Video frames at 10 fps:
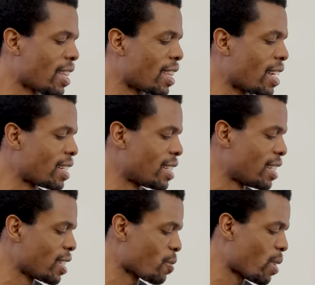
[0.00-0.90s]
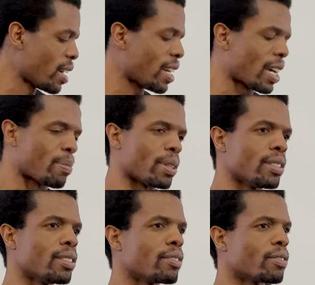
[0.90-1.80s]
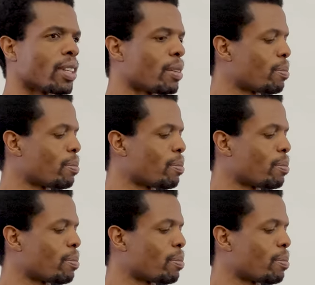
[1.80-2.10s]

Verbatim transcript: that didn't quite happen, right?